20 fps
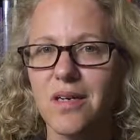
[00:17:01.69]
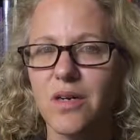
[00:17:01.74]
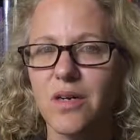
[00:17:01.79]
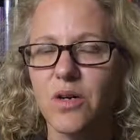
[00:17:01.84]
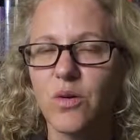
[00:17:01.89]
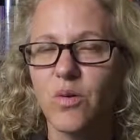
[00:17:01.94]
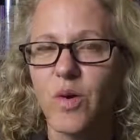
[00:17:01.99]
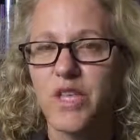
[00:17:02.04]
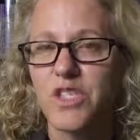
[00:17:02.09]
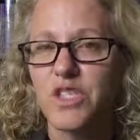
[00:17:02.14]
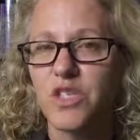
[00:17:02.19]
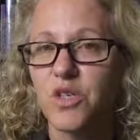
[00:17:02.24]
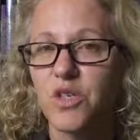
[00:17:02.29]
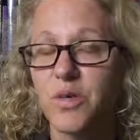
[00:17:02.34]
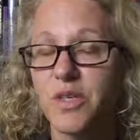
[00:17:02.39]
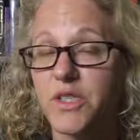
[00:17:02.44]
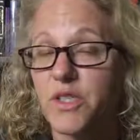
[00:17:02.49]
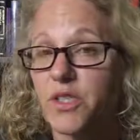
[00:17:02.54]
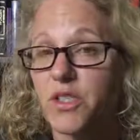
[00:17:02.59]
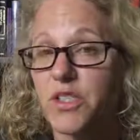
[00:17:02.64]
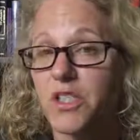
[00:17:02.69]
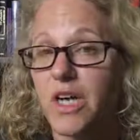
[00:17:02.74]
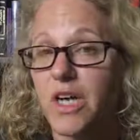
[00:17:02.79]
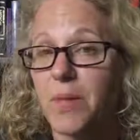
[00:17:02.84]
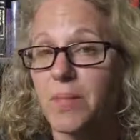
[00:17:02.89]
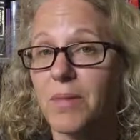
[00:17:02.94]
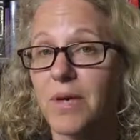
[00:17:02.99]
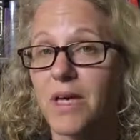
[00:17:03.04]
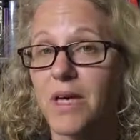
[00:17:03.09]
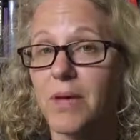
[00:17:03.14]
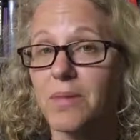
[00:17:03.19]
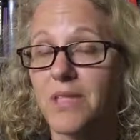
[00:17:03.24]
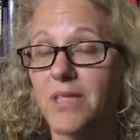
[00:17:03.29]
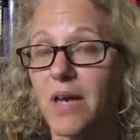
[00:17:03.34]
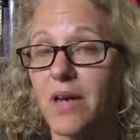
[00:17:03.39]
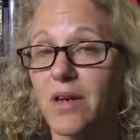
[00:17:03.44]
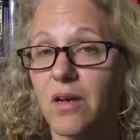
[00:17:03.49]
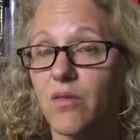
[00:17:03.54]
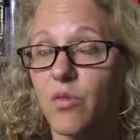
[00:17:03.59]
question, your research topic comes out of.